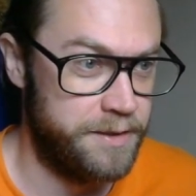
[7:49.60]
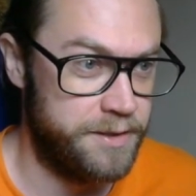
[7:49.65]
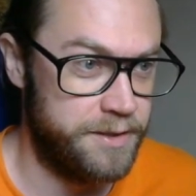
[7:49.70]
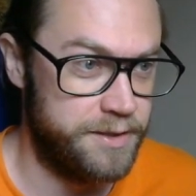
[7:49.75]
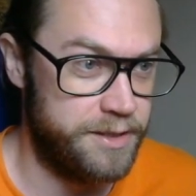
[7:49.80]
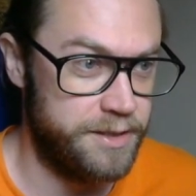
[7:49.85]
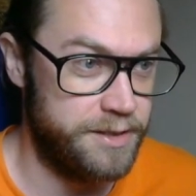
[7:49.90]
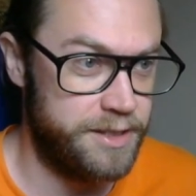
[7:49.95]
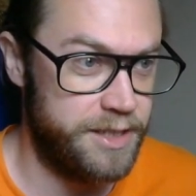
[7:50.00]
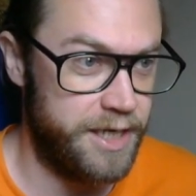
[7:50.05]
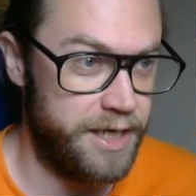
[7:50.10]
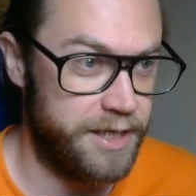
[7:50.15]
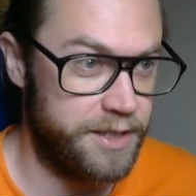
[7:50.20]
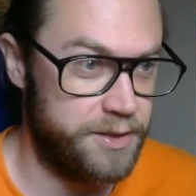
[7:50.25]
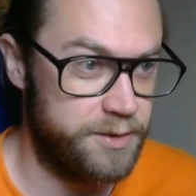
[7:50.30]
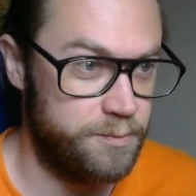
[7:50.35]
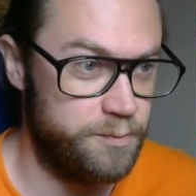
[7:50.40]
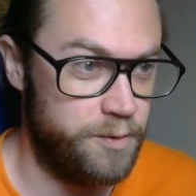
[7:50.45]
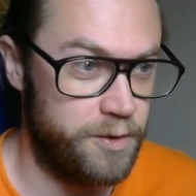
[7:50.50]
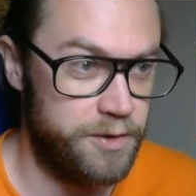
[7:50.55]
detect
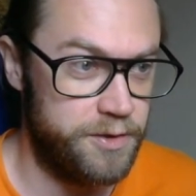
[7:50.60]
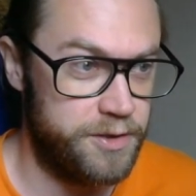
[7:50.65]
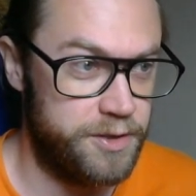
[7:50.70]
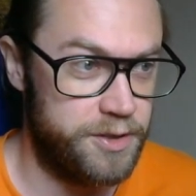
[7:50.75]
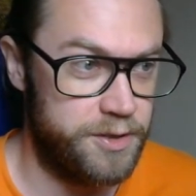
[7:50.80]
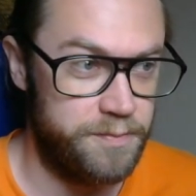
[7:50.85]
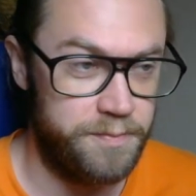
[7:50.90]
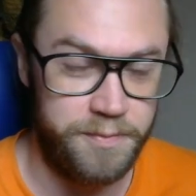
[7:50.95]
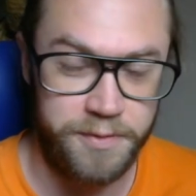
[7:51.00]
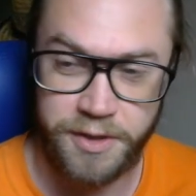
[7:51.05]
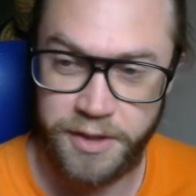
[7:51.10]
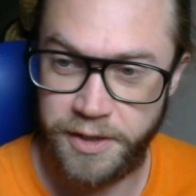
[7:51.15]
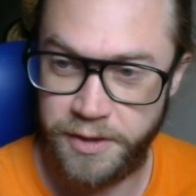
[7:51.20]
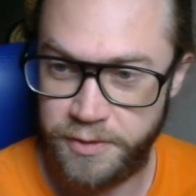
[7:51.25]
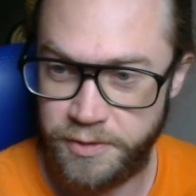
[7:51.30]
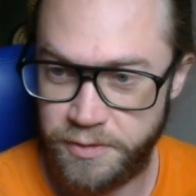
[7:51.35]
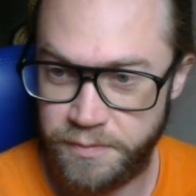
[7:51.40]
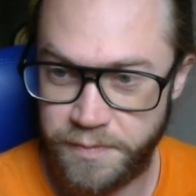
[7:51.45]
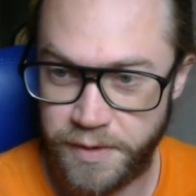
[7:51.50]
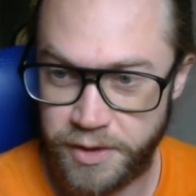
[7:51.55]
what
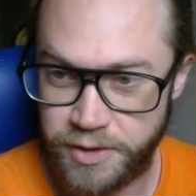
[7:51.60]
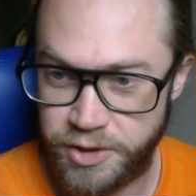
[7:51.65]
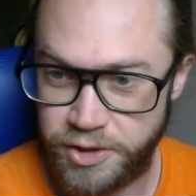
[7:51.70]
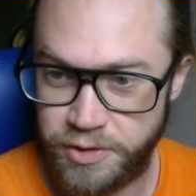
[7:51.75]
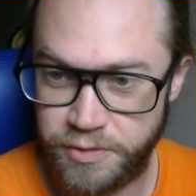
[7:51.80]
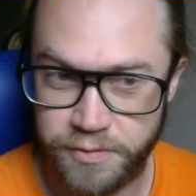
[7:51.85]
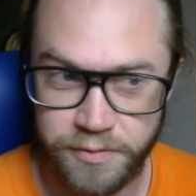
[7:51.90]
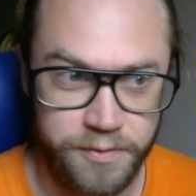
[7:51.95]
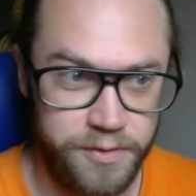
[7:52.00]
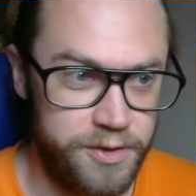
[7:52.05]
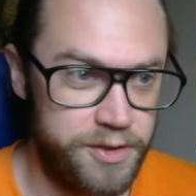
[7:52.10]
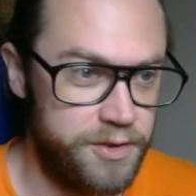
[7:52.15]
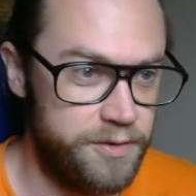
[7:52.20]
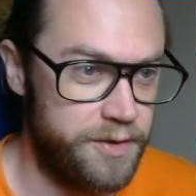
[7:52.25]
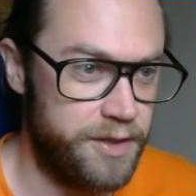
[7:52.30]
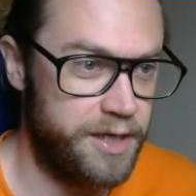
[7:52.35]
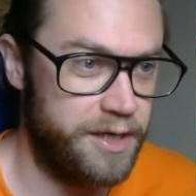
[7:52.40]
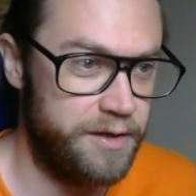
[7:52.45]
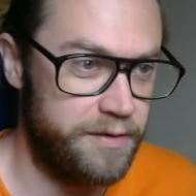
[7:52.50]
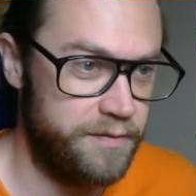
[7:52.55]
kernel modules you
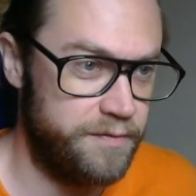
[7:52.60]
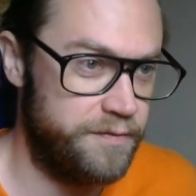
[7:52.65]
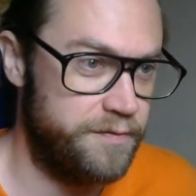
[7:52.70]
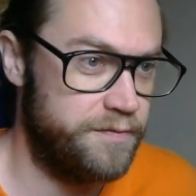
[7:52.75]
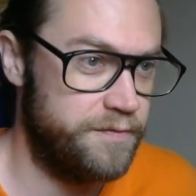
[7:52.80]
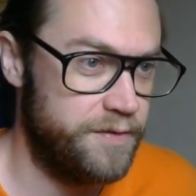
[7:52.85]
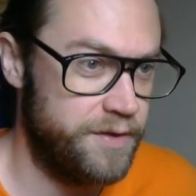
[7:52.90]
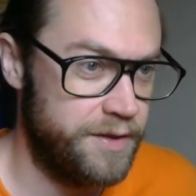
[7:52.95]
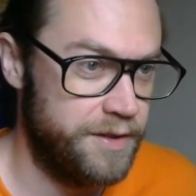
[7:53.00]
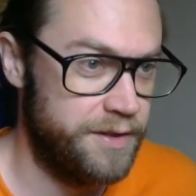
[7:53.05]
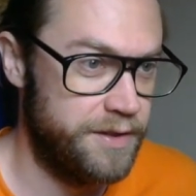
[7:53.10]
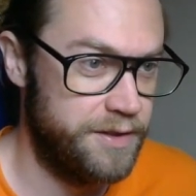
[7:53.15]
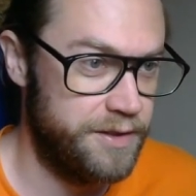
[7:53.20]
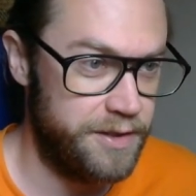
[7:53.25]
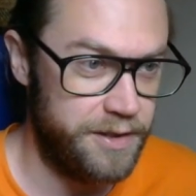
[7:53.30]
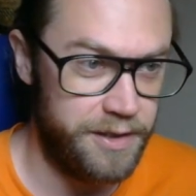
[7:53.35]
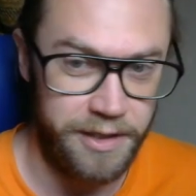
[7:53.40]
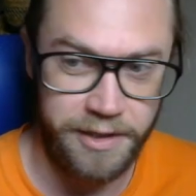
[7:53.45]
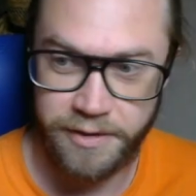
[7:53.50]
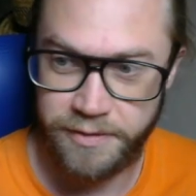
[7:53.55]
have
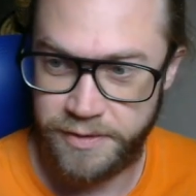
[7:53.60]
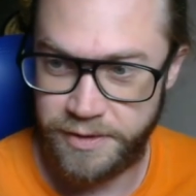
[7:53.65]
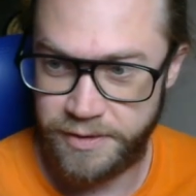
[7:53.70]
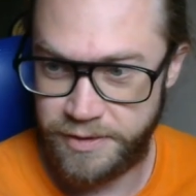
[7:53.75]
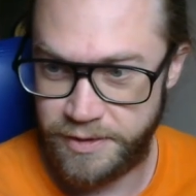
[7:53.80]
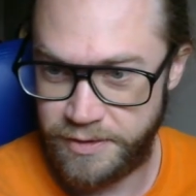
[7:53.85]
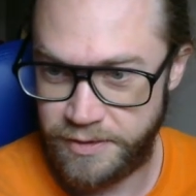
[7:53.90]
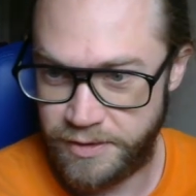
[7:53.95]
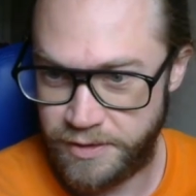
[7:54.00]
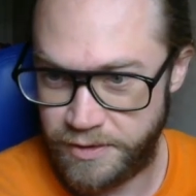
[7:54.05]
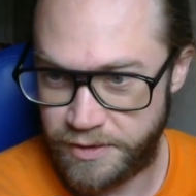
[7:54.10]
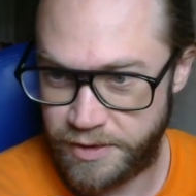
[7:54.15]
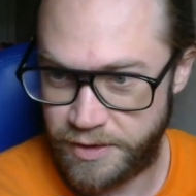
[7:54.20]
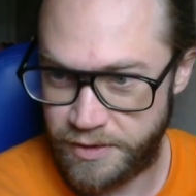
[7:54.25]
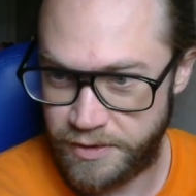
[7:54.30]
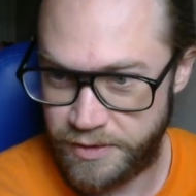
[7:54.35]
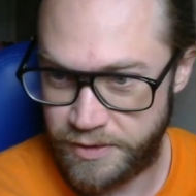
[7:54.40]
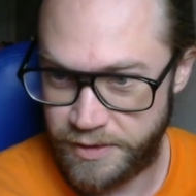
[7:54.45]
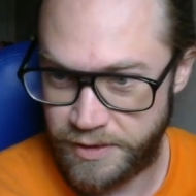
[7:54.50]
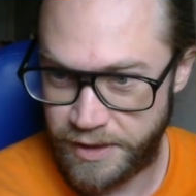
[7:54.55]
loaded, and you
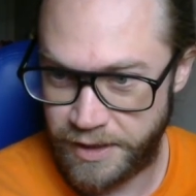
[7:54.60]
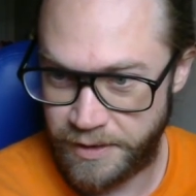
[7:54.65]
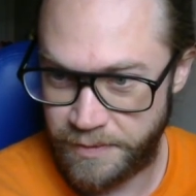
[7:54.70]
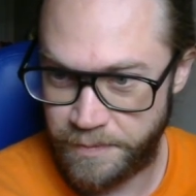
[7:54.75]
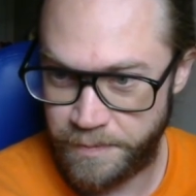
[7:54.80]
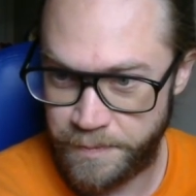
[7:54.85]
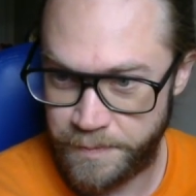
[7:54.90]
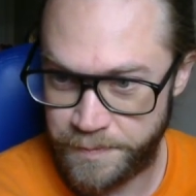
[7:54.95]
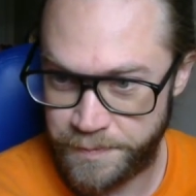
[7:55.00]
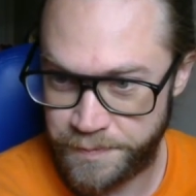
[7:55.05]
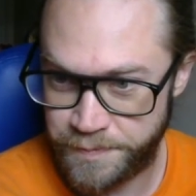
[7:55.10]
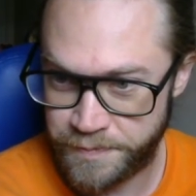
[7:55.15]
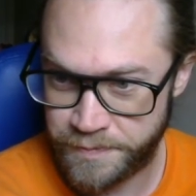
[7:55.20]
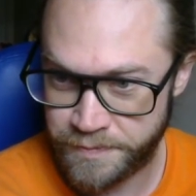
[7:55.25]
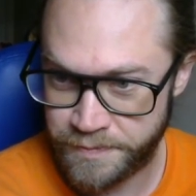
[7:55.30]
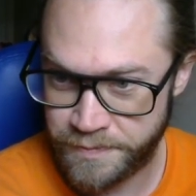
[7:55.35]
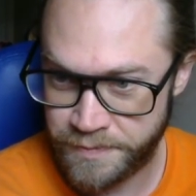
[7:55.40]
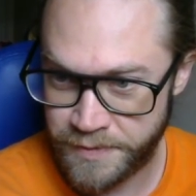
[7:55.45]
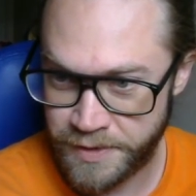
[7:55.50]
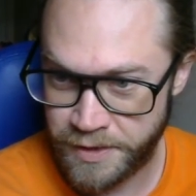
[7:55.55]
can
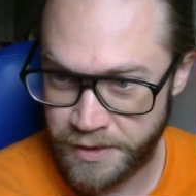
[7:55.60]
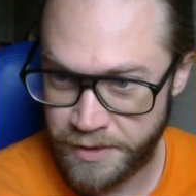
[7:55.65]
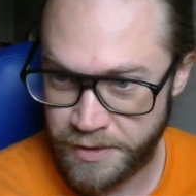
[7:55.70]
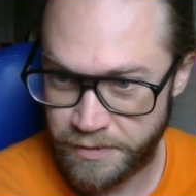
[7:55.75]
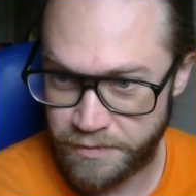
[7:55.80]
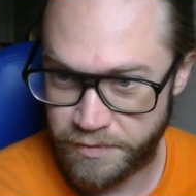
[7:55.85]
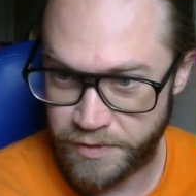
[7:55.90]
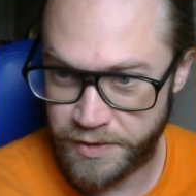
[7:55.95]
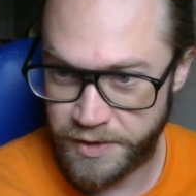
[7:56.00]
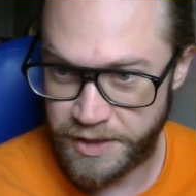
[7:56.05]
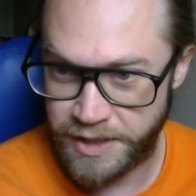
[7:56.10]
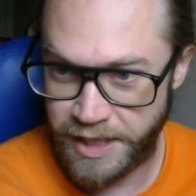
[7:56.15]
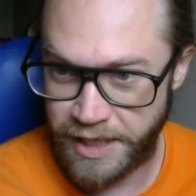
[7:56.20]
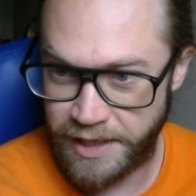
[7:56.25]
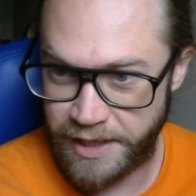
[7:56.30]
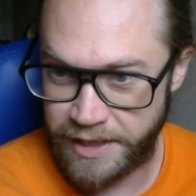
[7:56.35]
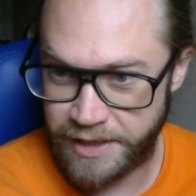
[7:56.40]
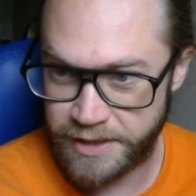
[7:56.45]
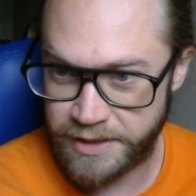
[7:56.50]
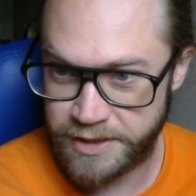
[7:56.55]
run the
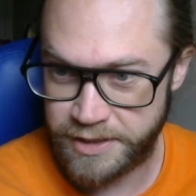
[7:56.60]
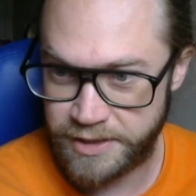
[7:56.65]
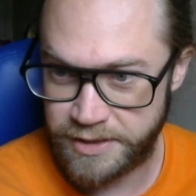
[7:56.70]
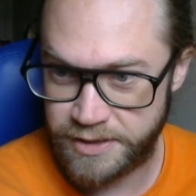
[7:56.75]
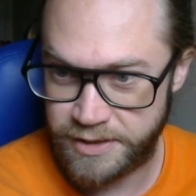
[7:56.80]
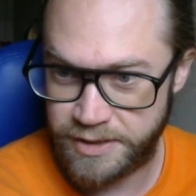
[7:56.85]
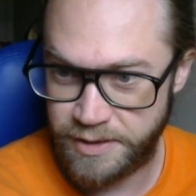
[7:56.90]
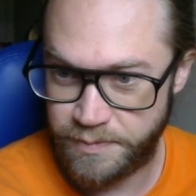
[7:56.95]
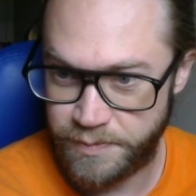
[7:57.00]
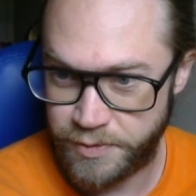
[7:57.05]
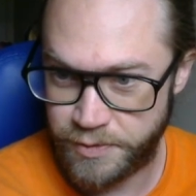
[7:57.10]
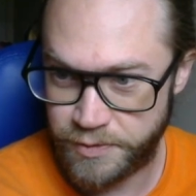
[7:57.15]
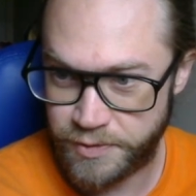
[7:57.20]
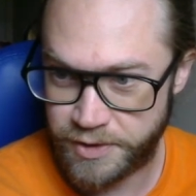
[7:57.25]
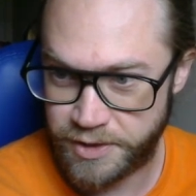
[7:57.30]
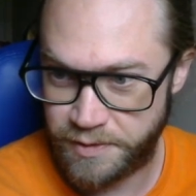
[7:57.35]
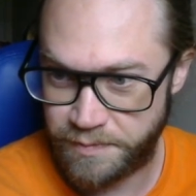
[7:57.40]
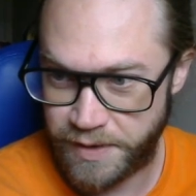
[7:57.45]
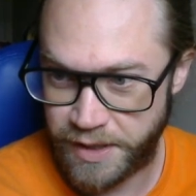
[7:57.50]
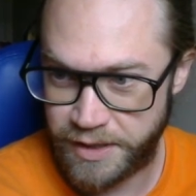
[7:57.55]
lx symbols
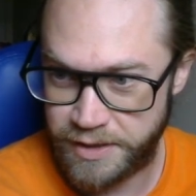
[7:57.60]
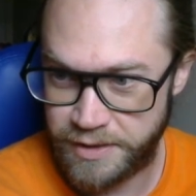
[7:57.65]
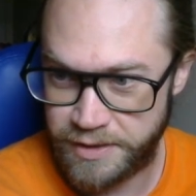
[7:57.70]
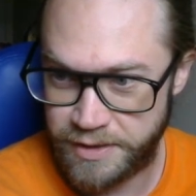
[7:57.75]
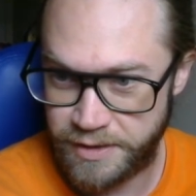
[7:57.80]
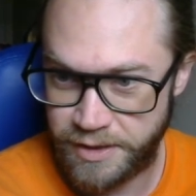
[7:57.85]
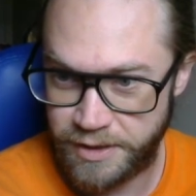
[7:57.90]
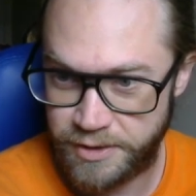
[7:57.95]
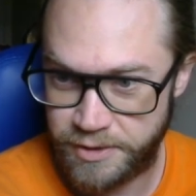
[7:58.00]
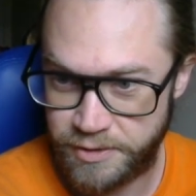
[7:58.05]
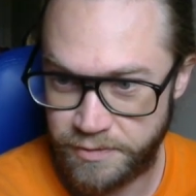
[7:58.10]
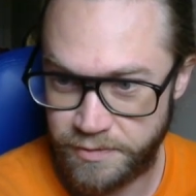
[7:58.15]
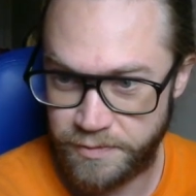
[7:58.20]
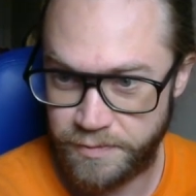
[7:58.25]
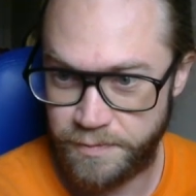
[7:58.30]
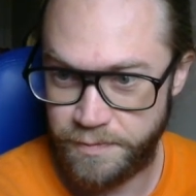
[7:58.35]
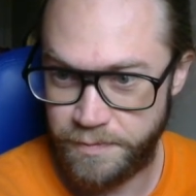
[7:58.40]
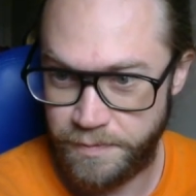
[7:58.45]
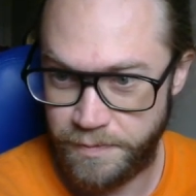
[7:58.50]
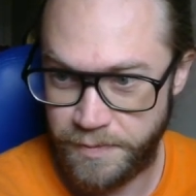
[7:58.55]
command and it'll
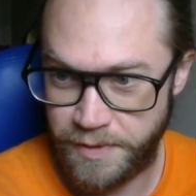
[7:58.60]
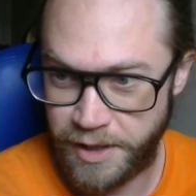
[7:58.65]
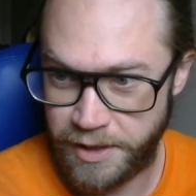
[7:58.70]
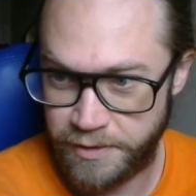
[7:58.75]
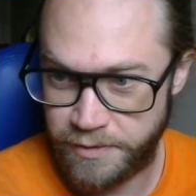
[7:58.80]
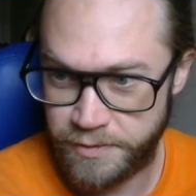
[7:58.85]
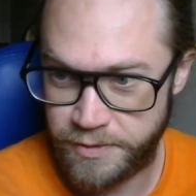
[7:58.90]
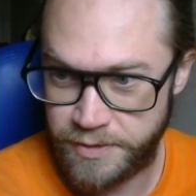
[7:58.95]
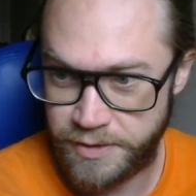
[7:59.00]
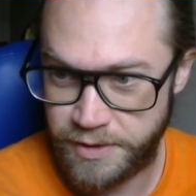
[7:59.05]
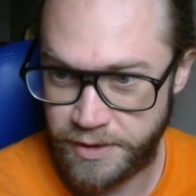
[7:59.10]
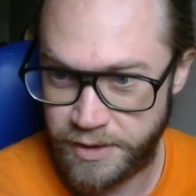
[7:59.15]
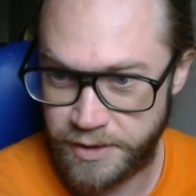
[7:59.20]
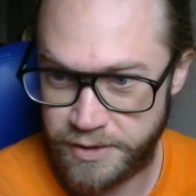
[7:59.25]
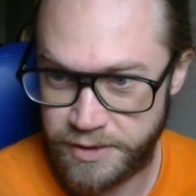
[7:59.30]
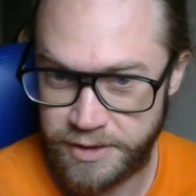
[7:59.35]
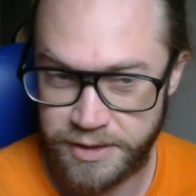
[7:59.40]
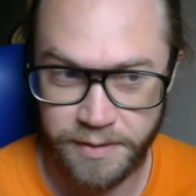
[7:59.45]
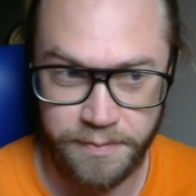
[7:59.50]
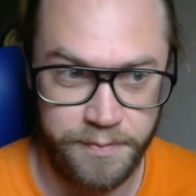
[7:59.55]
load the
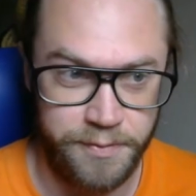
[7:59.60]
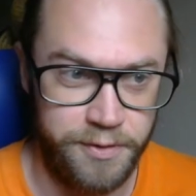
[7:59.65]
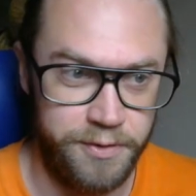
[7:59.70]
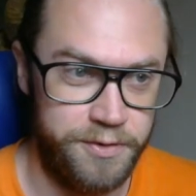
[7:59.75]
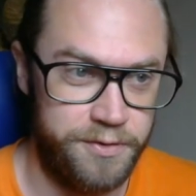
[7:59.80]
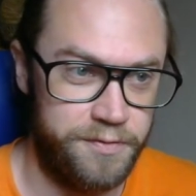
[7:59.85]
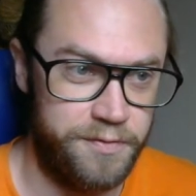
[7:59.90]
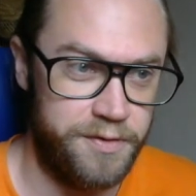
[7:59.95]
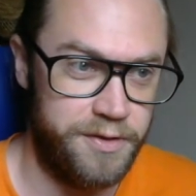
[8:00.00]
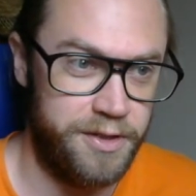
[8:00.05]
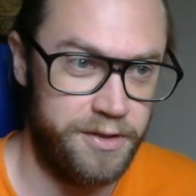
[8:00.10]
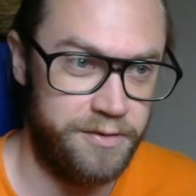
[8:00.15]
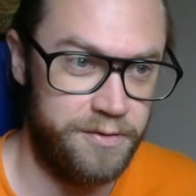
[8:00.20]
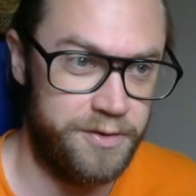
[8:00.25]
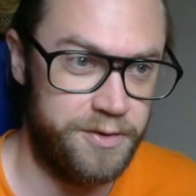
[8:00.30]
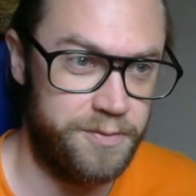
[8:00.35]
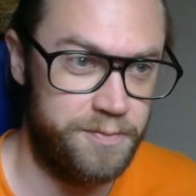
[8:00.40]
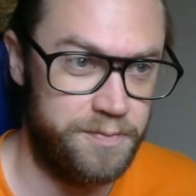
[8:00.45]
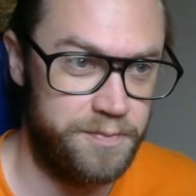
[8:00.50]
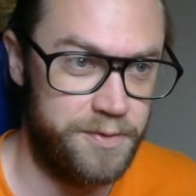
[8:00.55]
symbols for
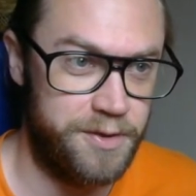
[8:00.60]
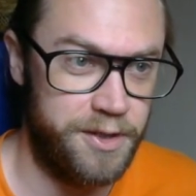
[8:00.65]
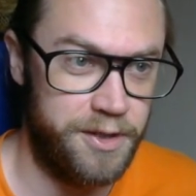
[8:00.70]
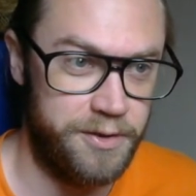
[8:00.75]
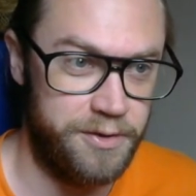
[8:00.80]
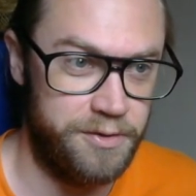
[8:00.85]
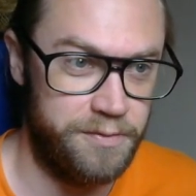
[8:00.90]
those kernel